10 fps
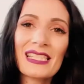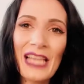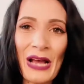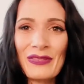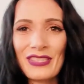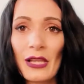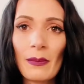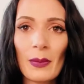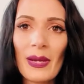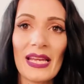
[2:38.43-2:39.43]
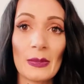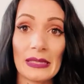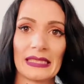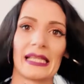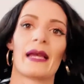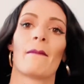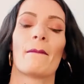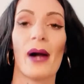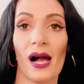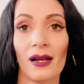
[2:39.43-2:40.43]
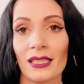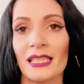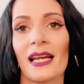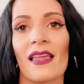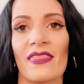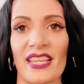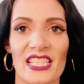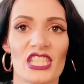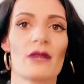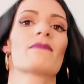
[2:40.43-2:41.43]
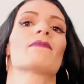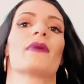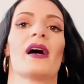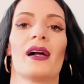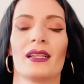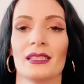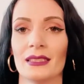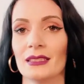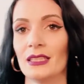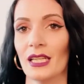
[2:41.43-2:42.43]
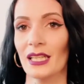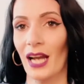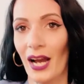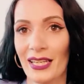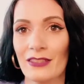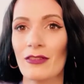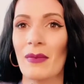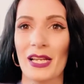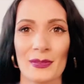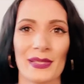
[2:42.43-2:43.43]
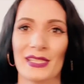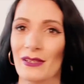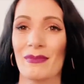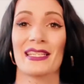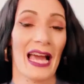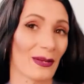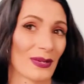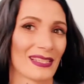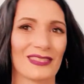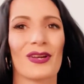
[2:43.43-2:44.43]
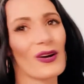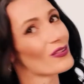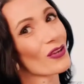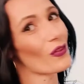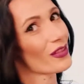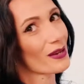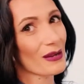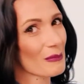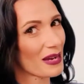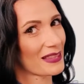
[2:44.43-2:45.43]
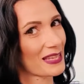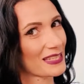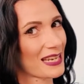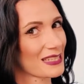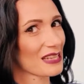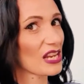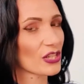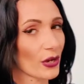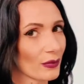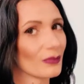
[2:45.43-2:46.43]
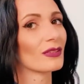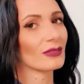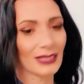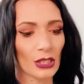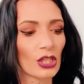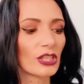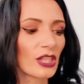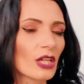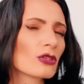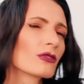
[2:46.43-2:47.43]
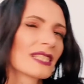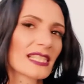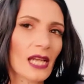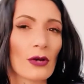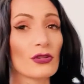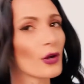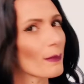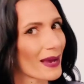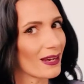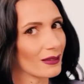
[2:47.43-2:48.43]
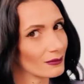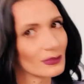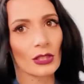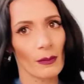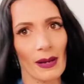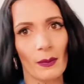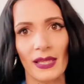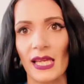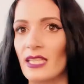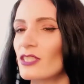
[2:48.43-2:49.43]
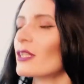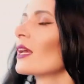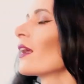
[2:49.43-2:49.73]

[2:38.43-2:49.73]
sounds a little bit weird when I say it, but this jumper kind of reminds me of the stuff my dad wears. Not that I mind that, Dad, I don't. You got an alright style, you got better with age,